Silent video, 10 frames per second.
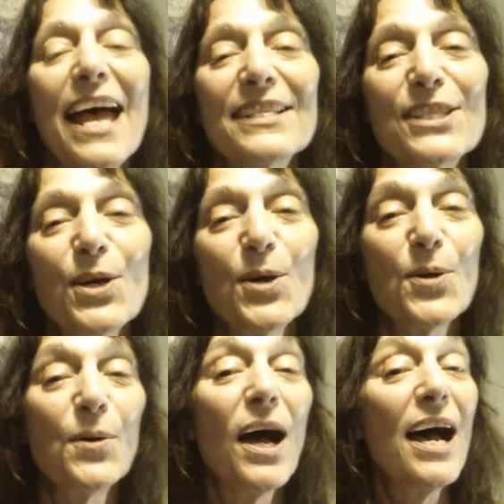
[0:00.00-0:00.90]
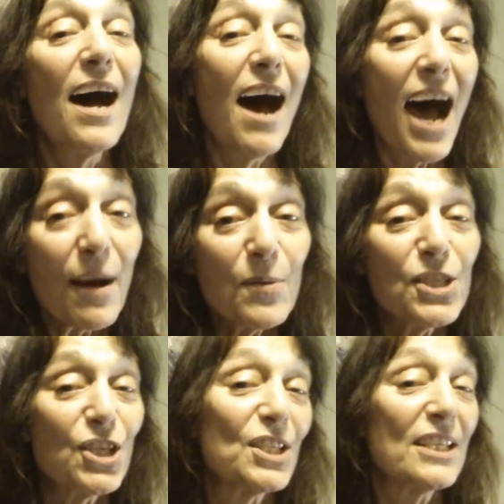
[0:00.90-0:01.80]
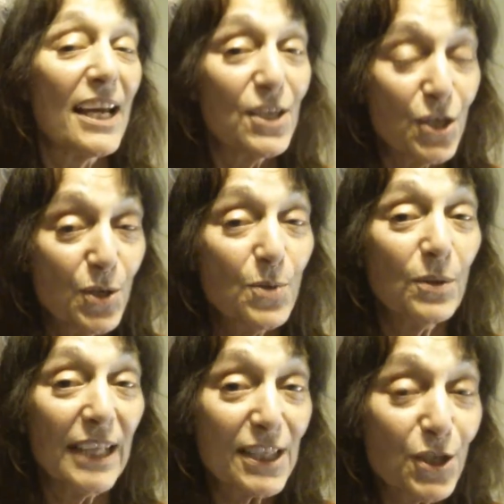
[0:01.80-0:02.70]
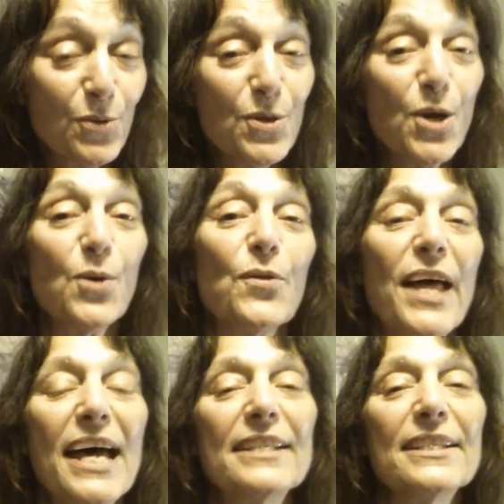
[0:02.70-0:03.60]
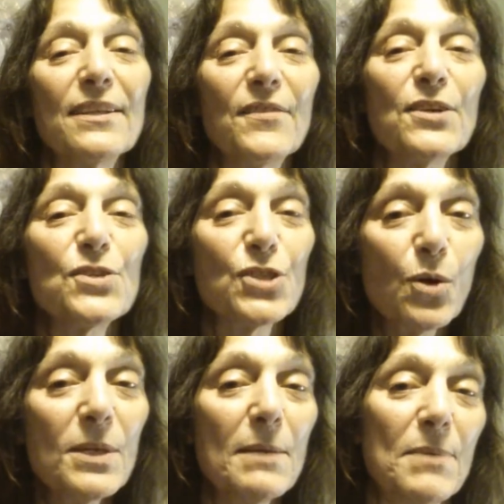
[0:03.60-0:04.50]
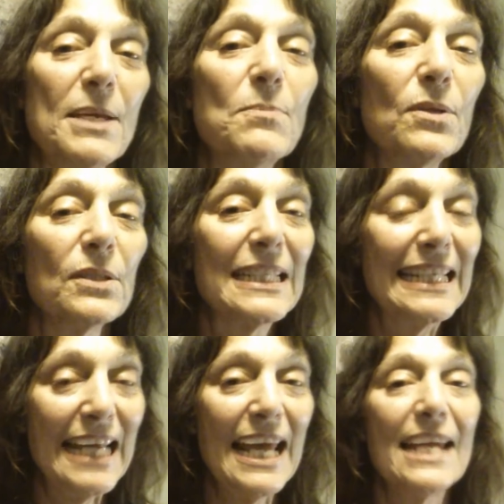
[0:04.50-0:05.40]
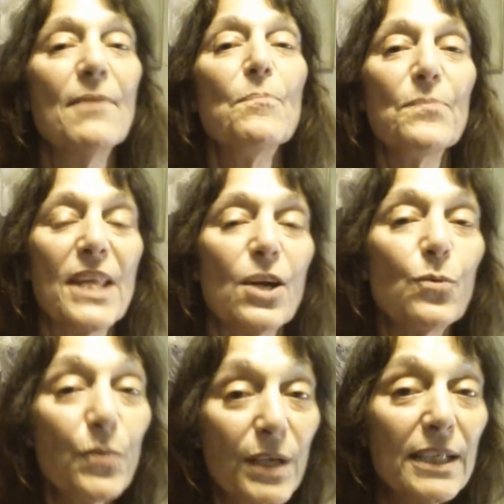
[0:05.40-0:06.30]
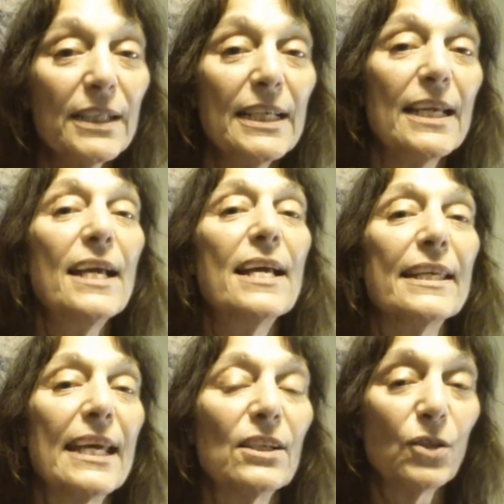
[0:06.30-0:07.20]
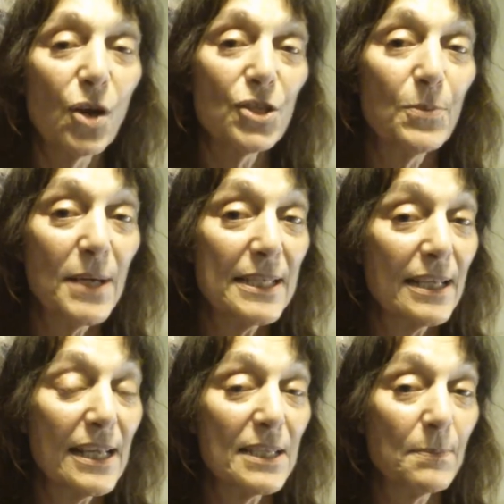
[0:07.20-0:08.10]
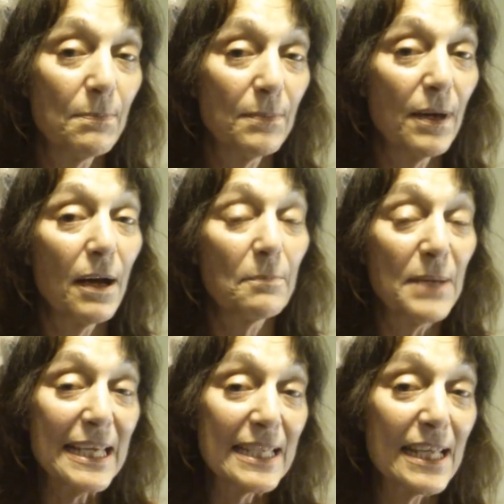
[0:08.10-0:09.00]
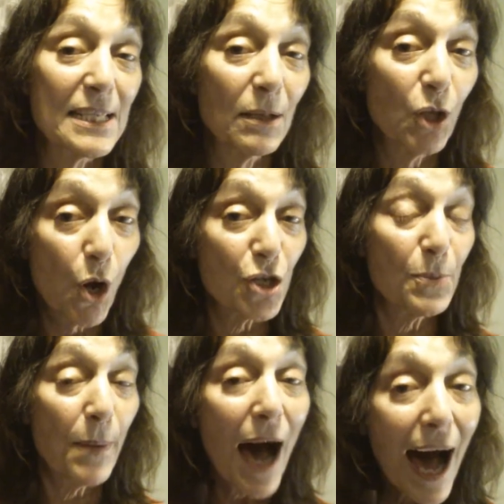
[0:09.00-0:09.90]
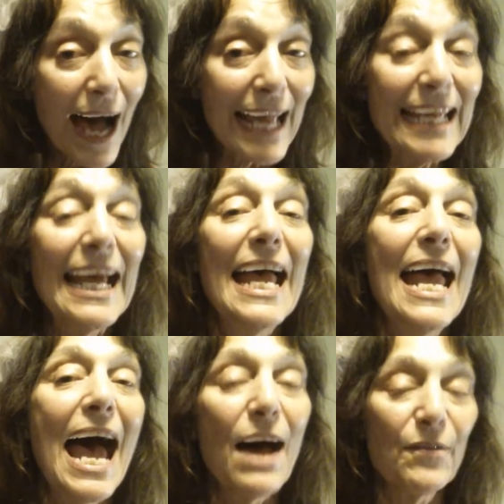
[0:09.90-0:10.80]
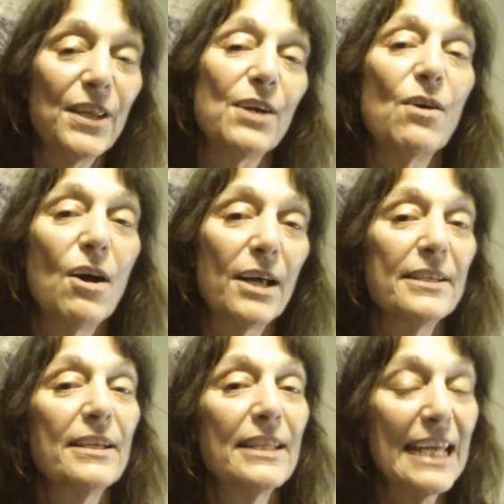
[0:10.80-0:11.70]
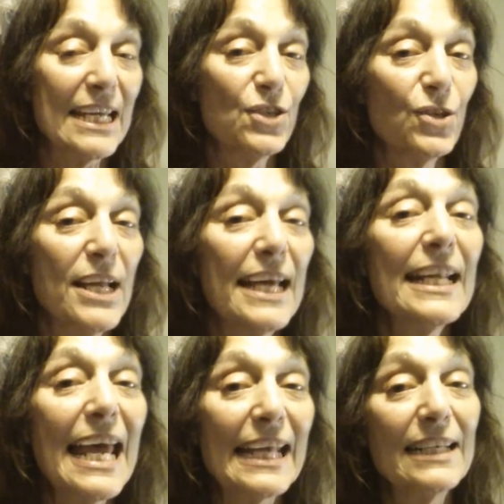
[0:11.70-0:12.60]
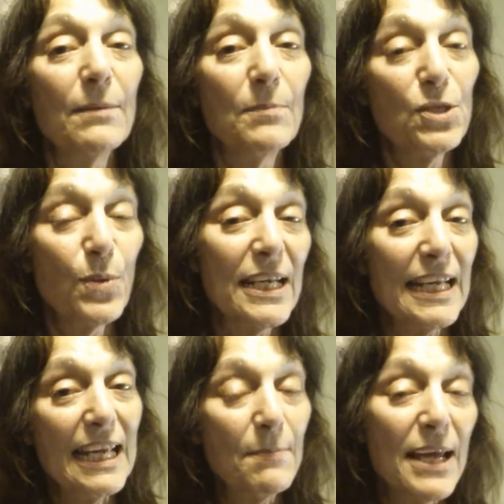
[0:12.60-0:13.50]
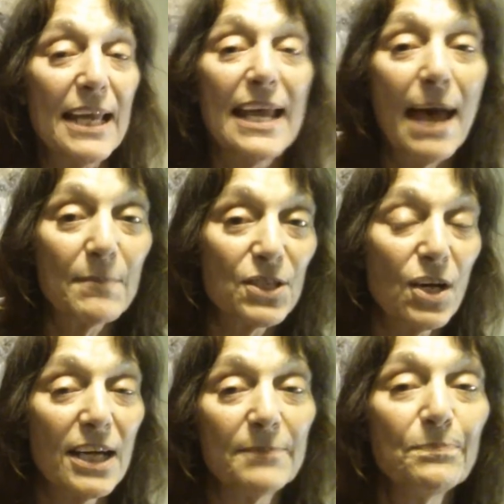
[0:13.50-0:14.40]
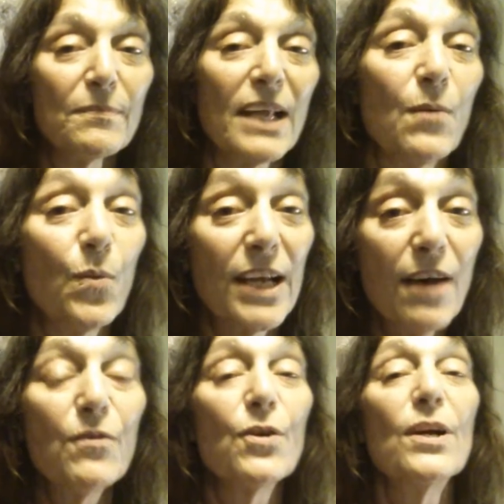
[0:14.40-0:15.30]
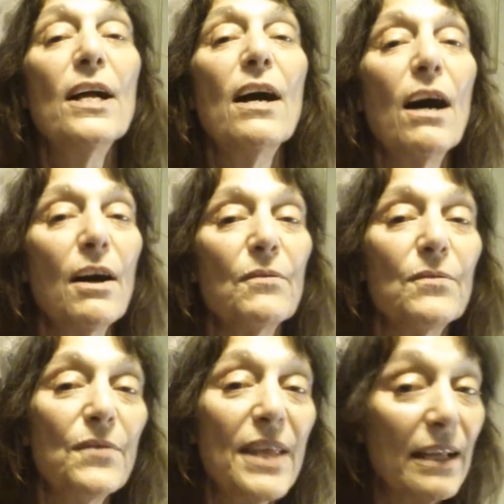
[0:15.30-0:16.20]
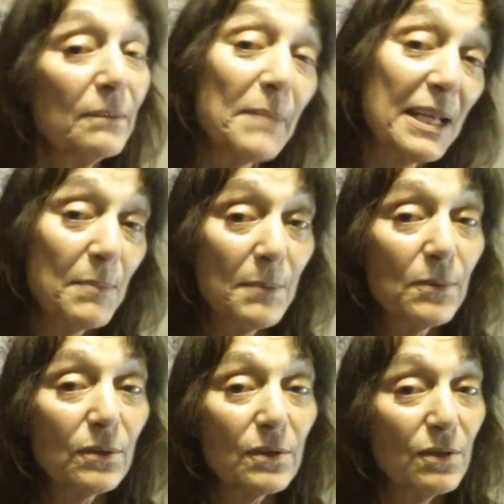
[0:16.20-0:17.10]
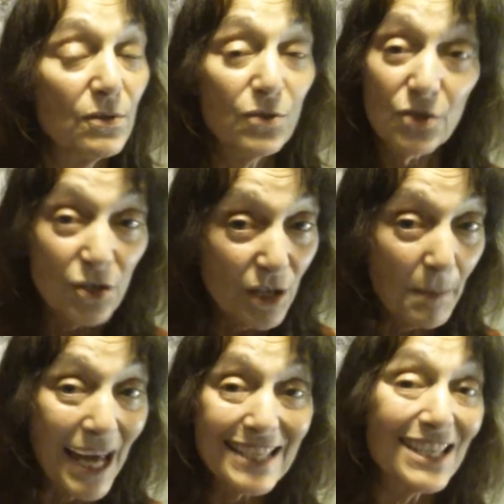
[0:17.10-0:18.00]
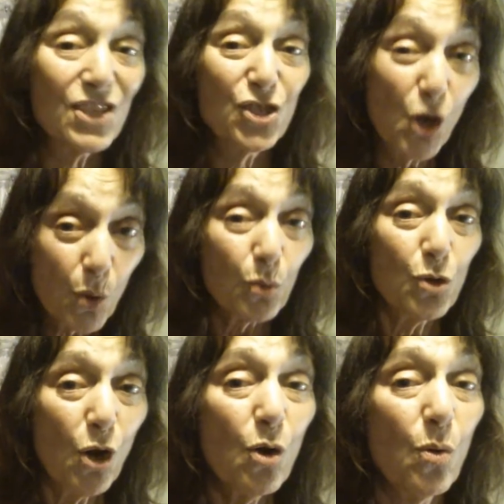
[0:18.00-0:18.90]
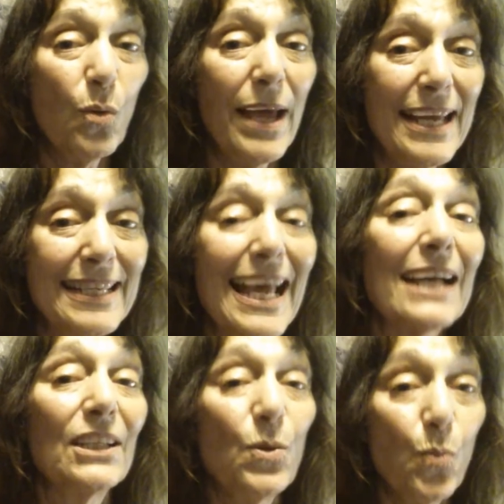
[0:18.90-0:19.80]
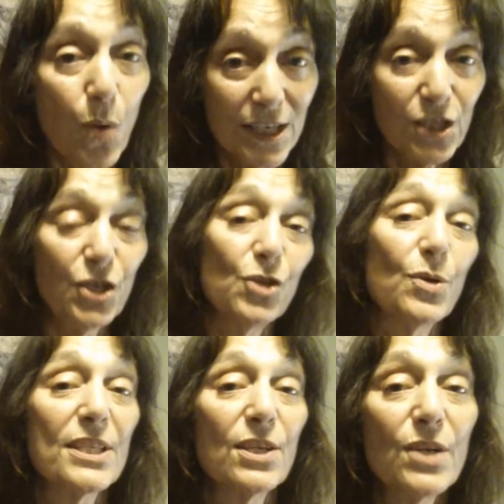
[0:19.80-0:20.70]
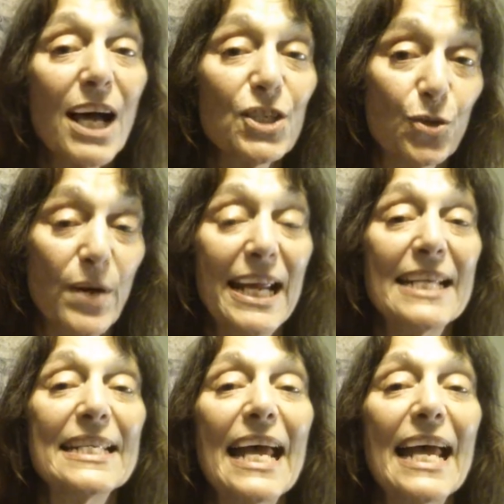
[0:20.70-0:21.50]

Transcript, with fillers: So I would just like to let you know that there's so many people today that are really getting a large piece of this uh, pieces large pie out there on the internet and between eBay, Amazon, and whatever, uh, the, many people, the masses don't know exactly what to do because they're not trained.